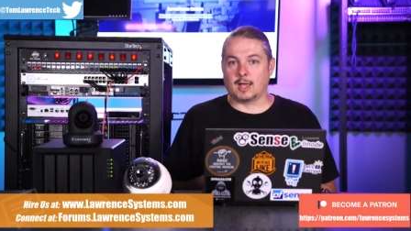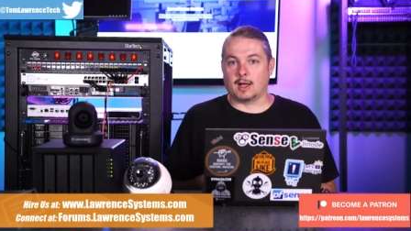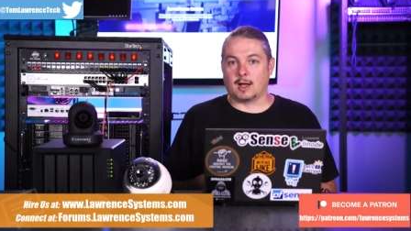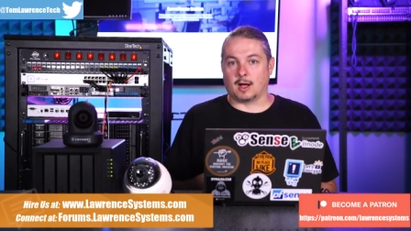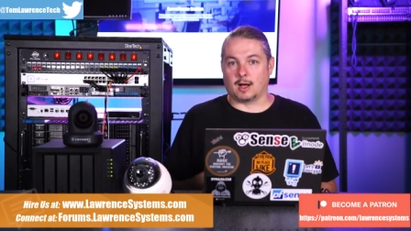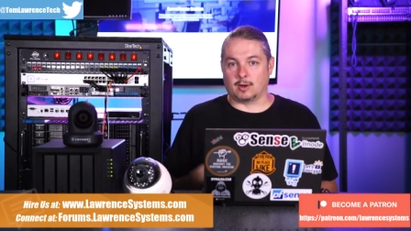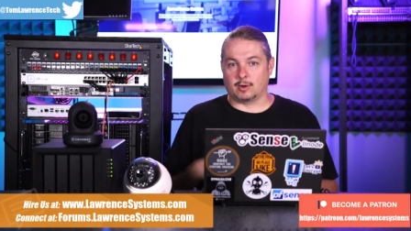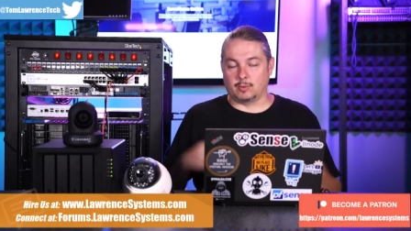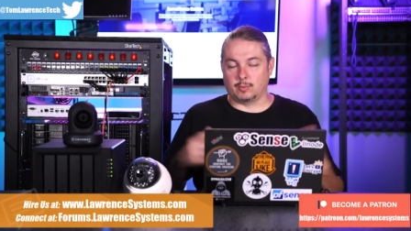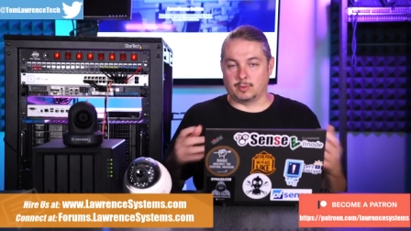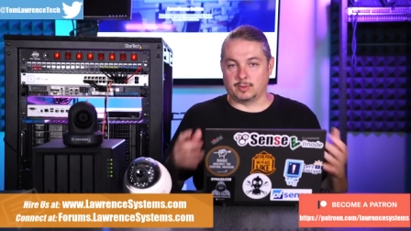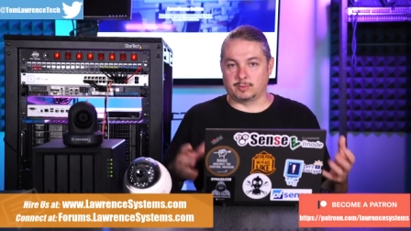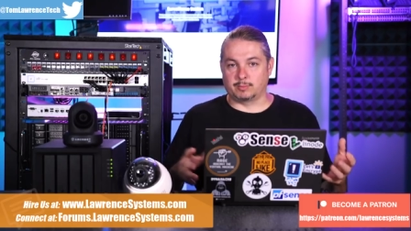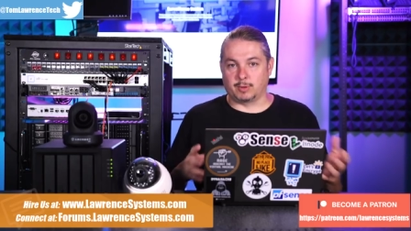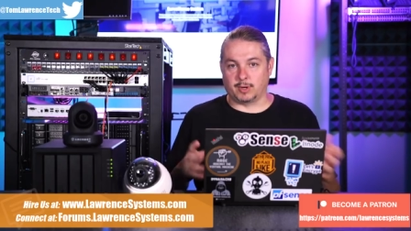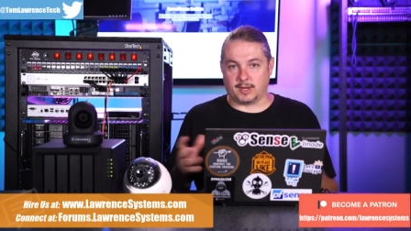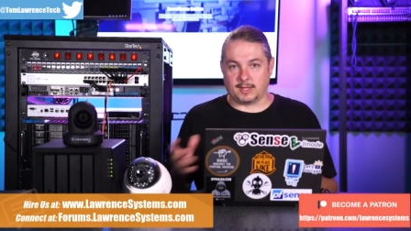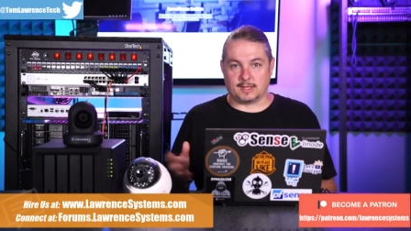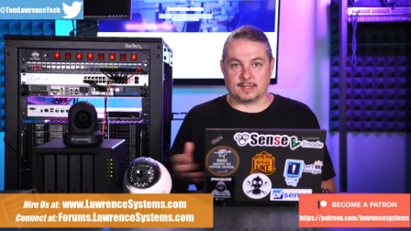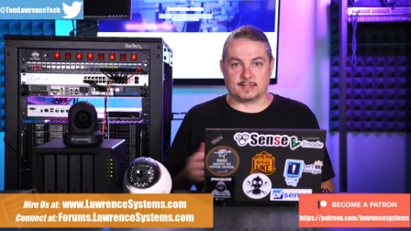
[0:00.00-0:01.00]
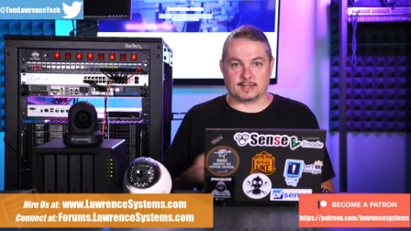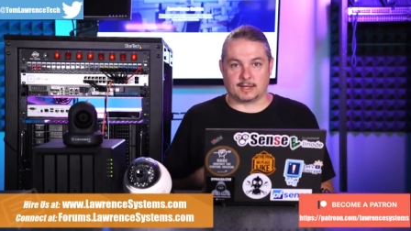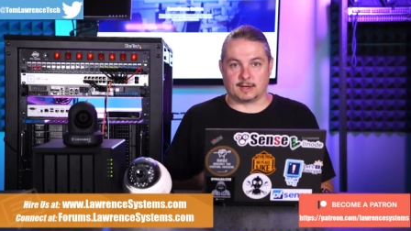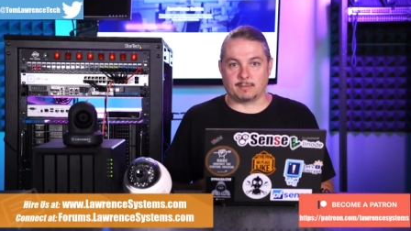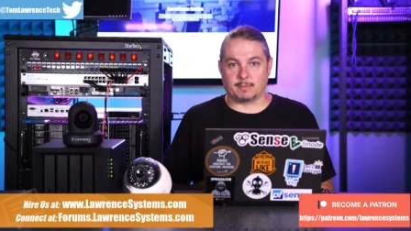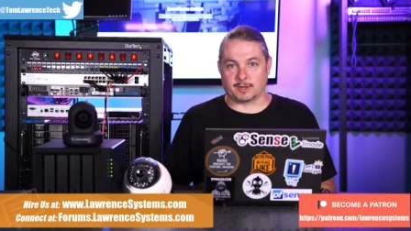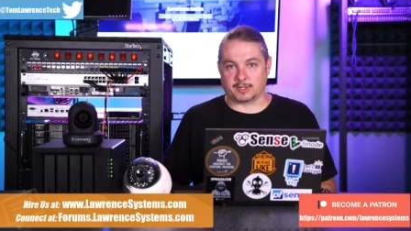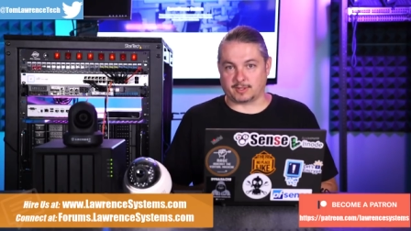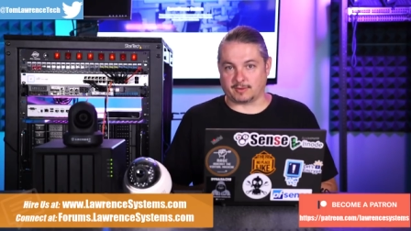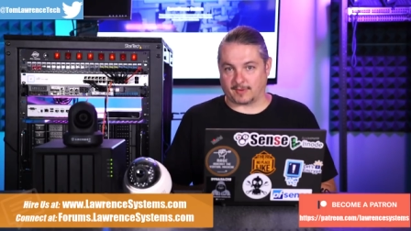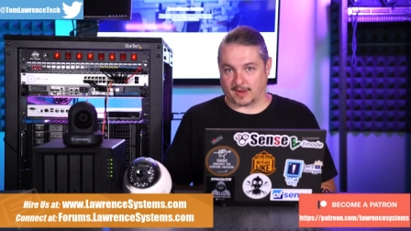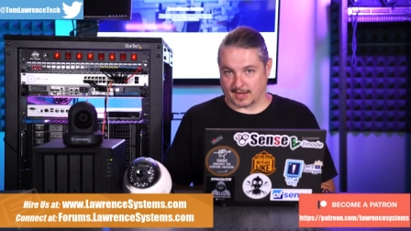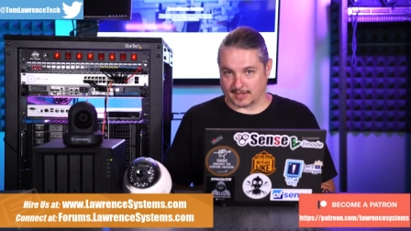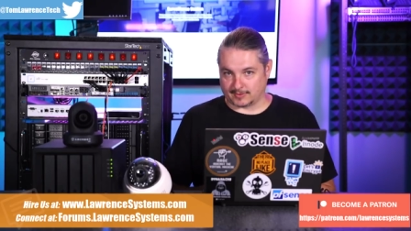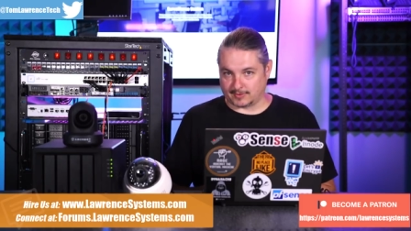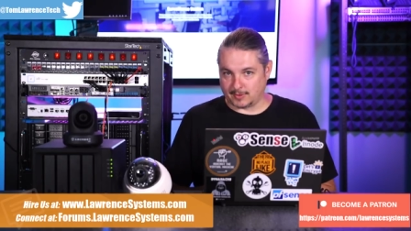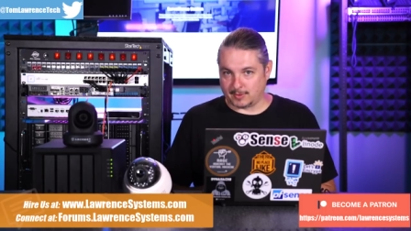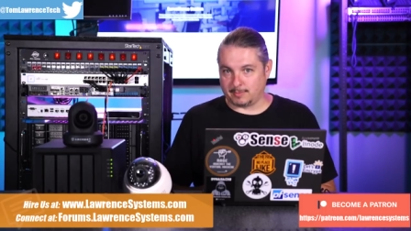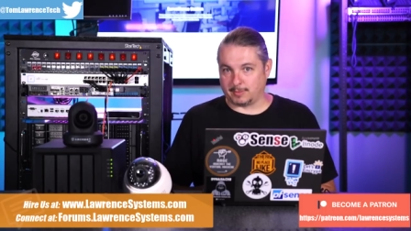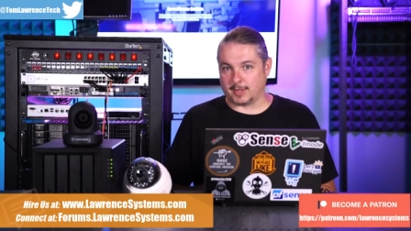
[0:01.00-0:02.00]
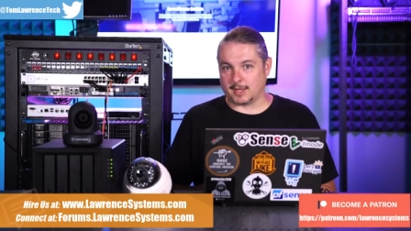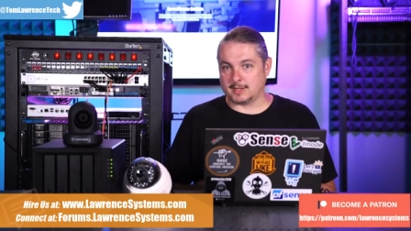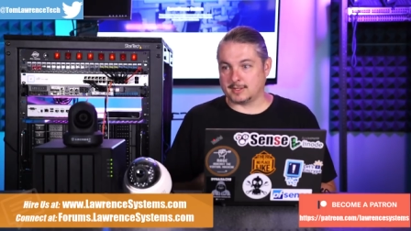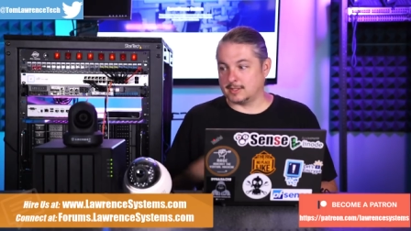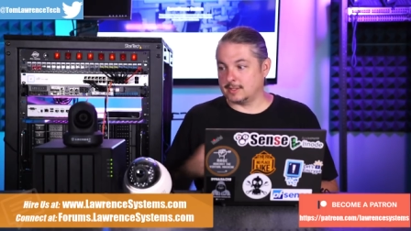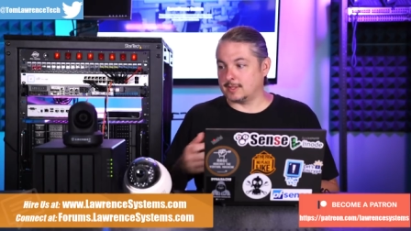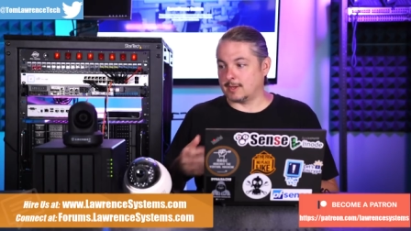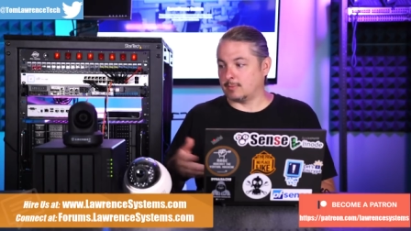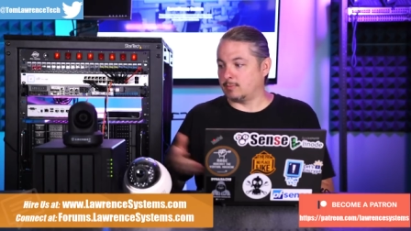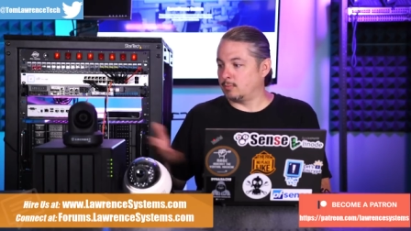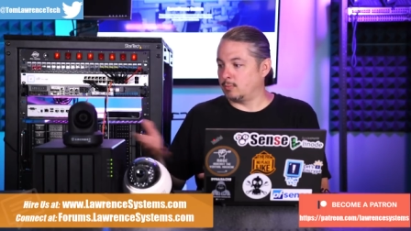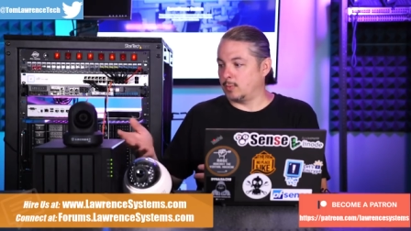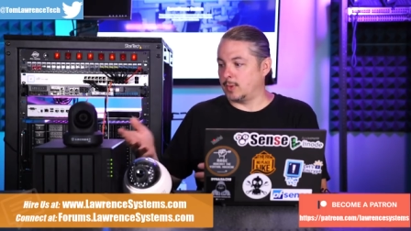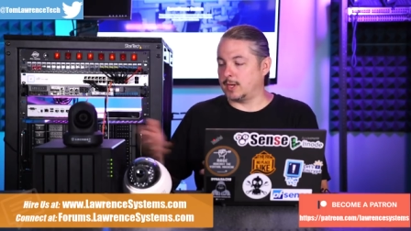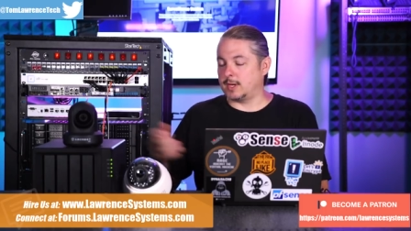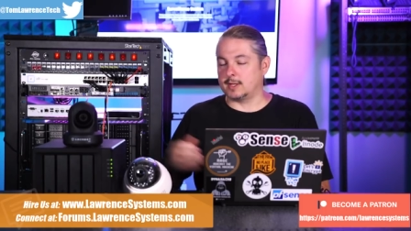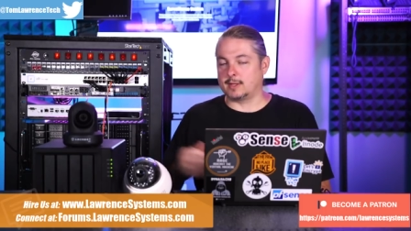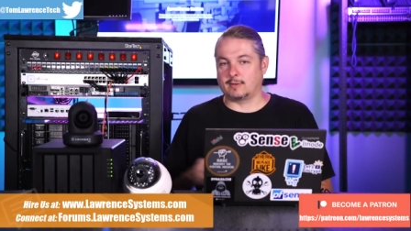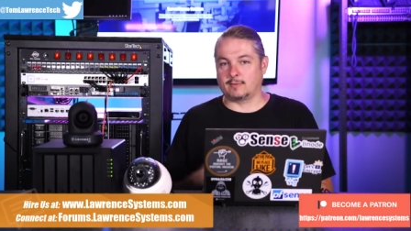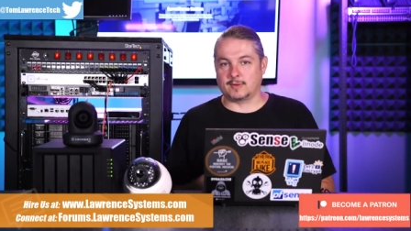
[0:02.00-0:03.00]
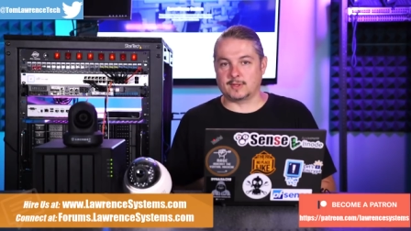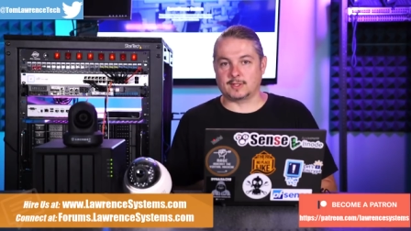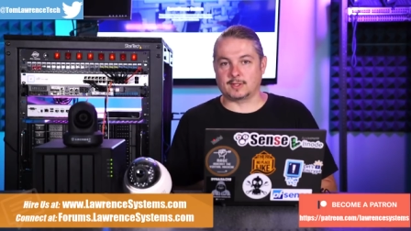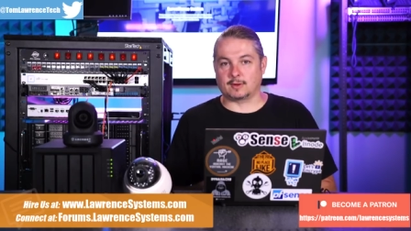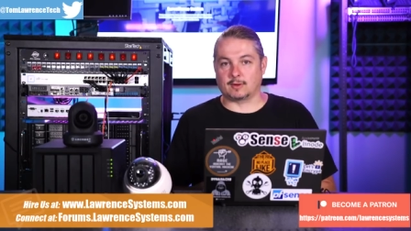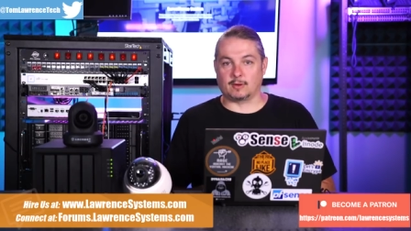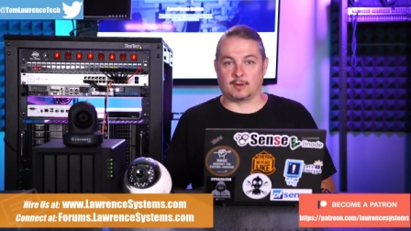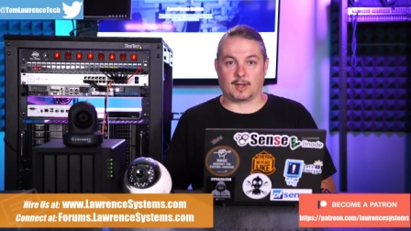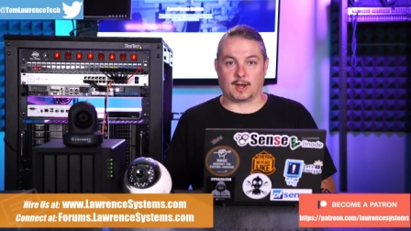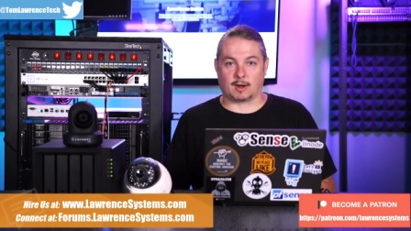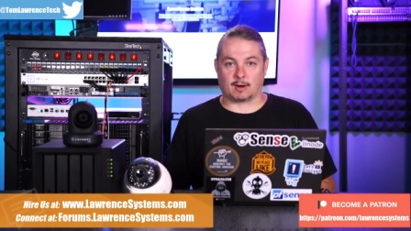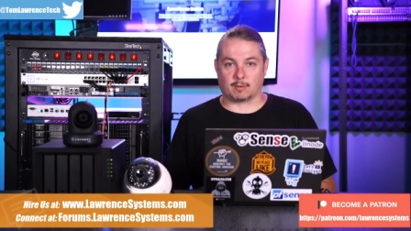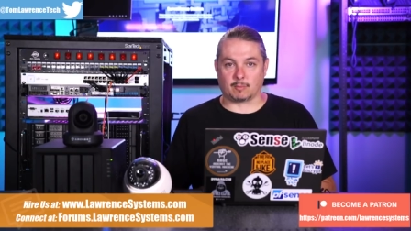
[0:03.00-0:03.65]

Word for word: uh, who was putting these in a bunch of fast food places and we did the physical layer.